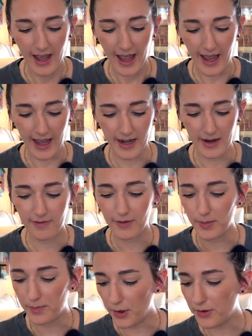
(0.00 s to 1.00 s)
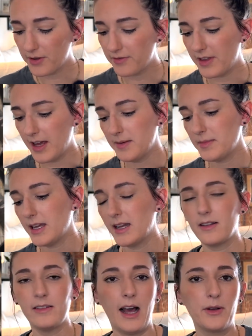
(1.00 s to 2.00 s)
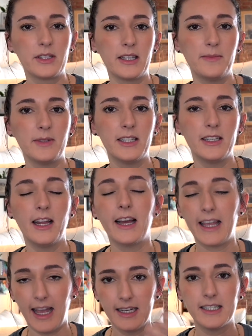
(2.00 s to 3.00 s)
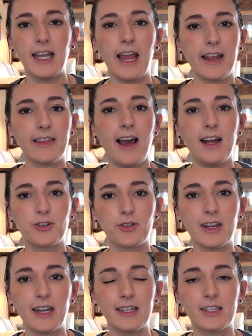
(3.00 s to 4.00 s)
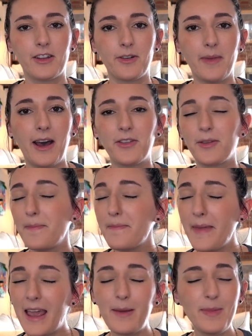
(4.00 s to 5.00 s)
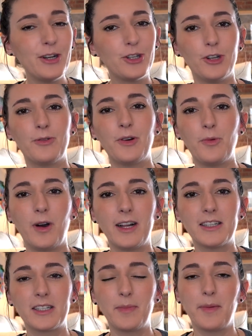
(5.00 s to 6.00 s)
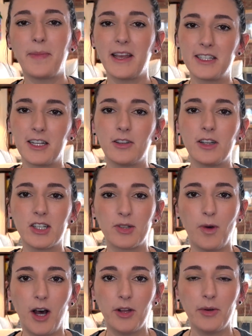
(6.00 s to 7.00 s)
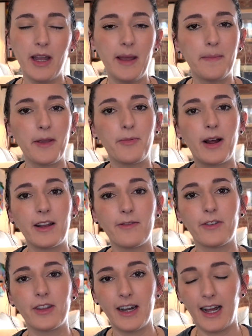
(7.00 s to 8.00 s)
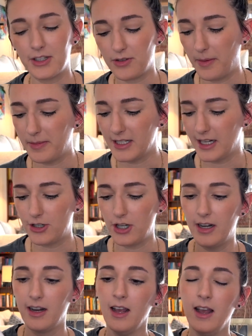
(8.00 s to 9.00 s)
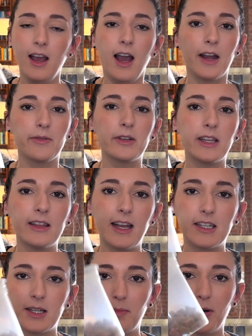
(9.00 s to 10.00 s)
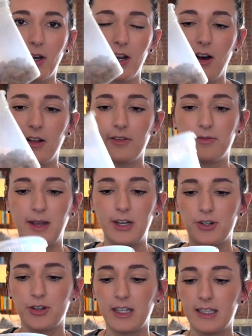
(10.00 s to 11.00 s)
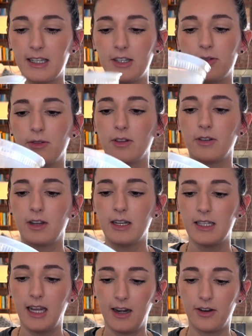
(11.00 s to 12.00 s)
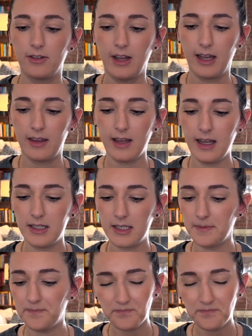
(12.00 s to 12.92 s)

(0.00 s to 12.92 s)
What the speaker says: And for both of them, it allows them to, again, take that treat into their mouth, maybe chew it once, but basically swallow it and be ready for the next repetition. I really like to put all of my treats into a little container like this